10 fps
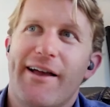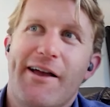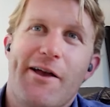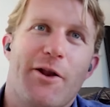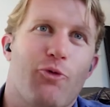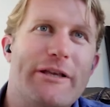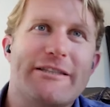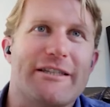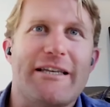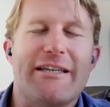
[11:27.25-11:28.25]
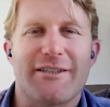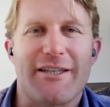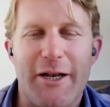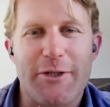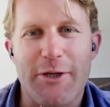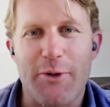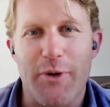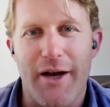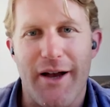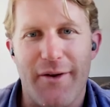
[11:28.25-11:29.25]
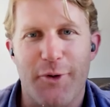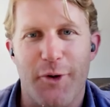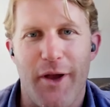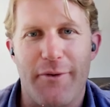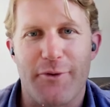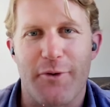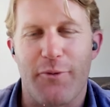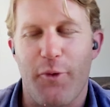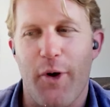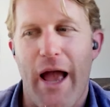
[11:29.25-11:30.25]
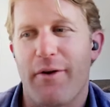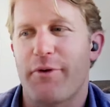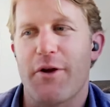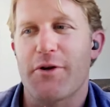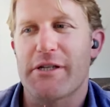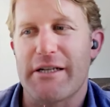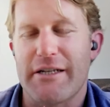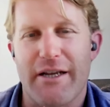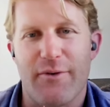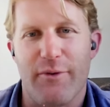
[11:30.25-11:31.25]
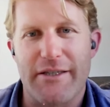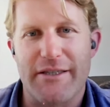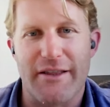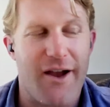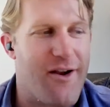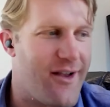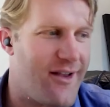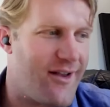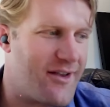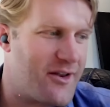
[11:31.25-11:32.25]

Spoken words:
recently decided to after 4.5 years in investing there,